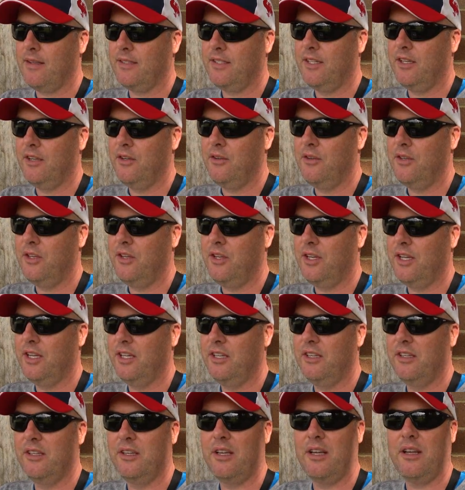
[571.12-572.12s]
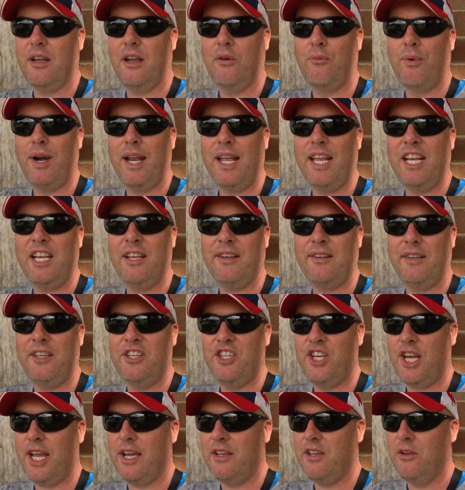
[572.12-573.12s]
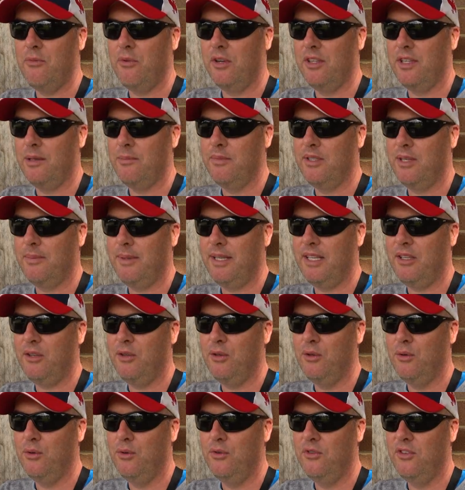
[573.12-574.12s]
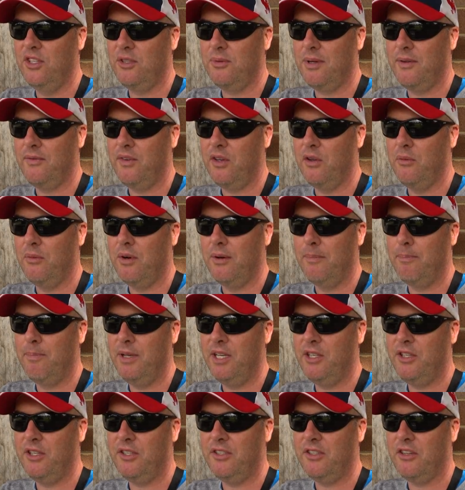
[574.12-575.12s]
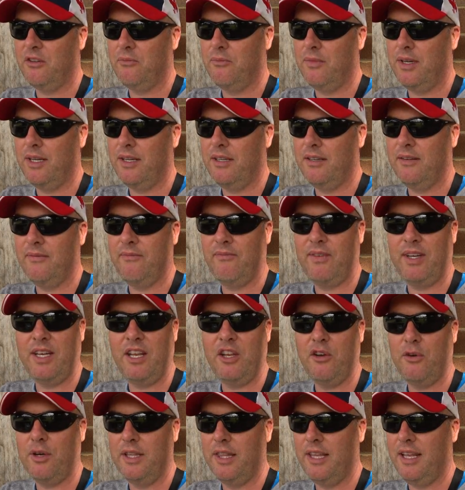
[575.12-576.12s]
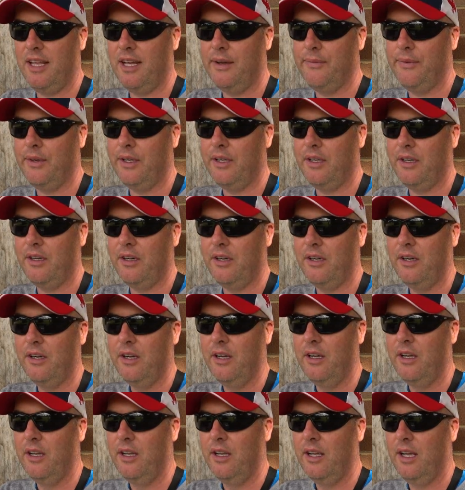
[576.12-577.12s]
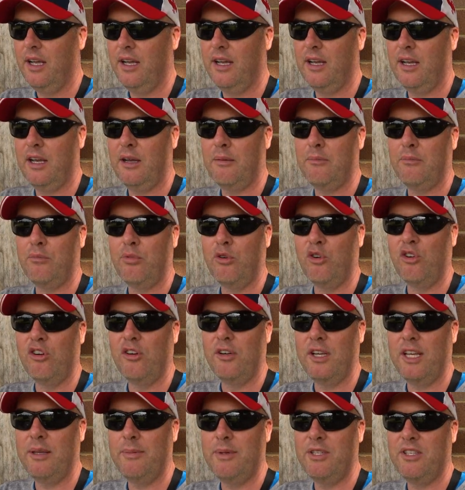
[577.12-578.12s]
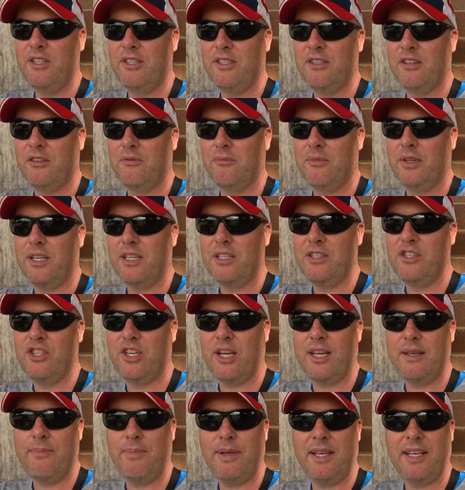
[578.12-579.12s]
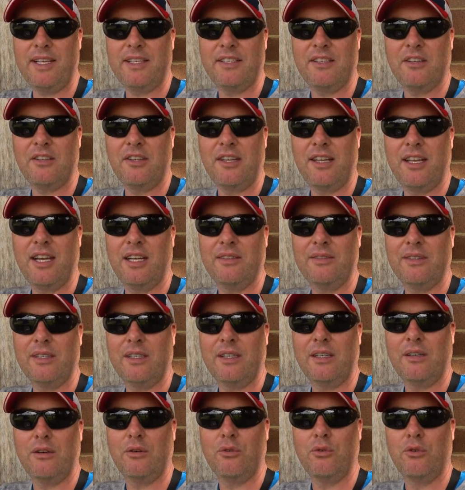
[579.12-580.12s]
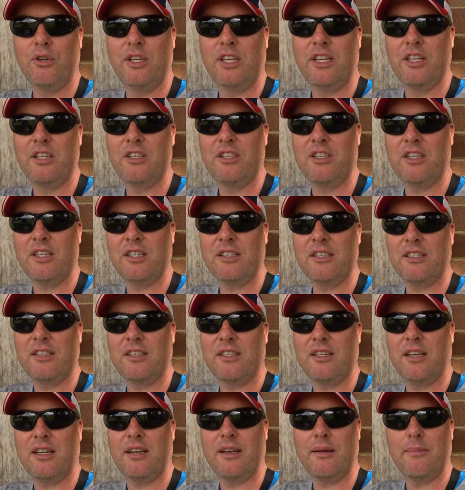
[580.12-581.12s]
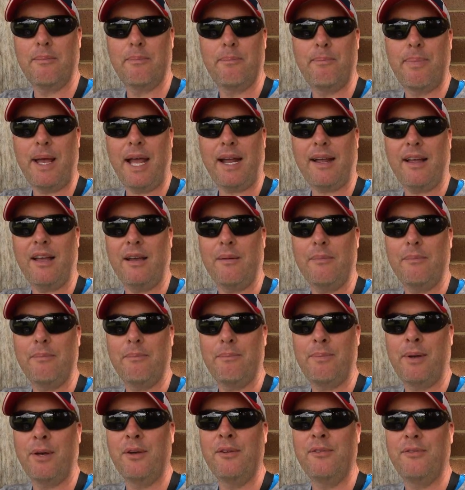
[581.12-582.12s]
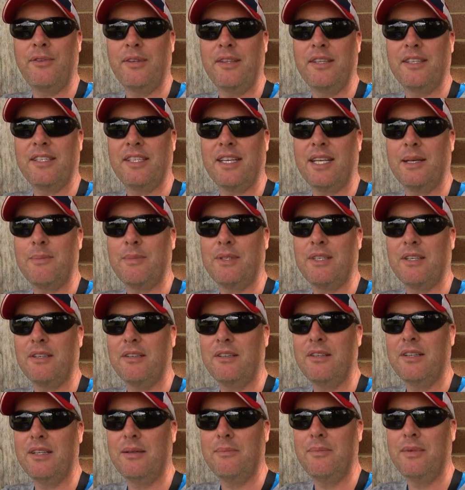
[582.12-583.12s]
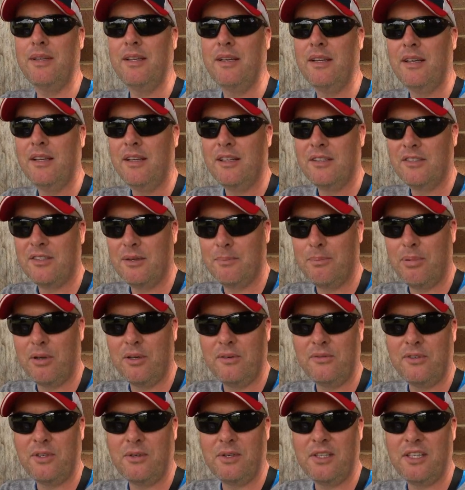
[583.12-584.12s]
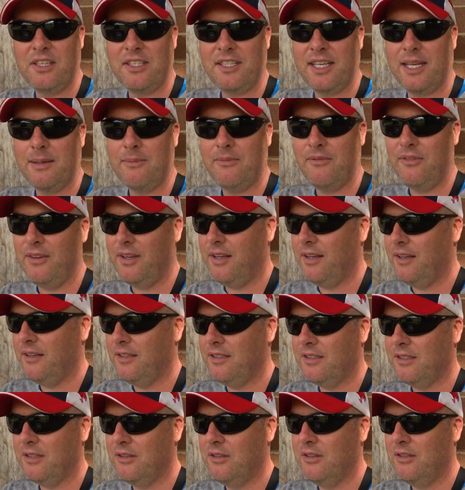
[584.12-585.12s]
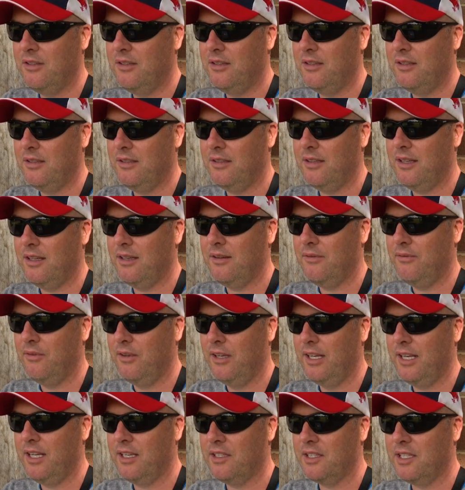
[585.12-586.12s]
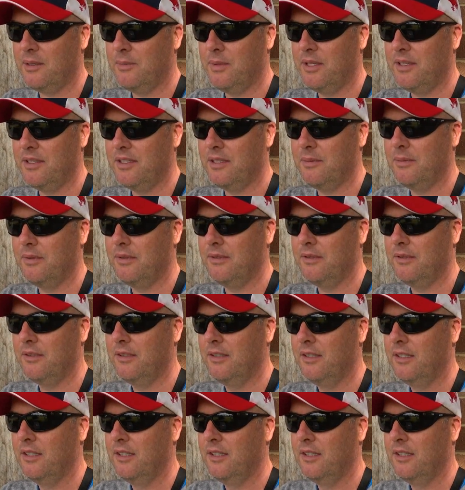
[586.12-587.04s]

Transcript: so you can arrange how you want them to be used, whether you want pictures on one, video on the other, raw images on one, JPEGs on the other, or you can just back up both at the same time, so both doing the same thing, so they're fully customizable.